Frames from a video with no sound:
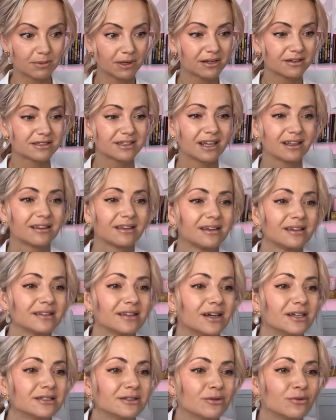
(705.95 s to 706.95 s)
because that thing
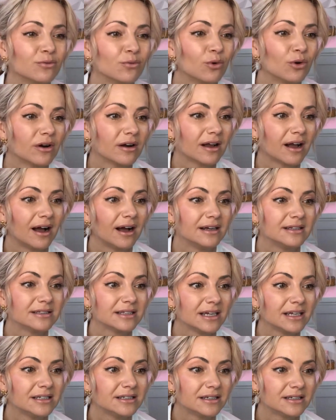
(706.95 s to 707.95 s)
doesn't work, guys.
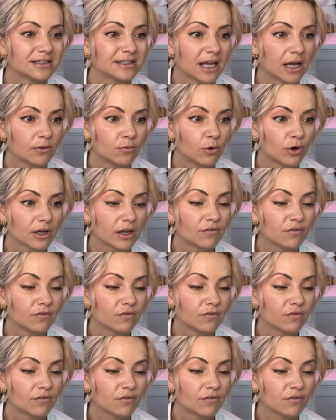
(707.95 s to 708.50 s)
It does not work.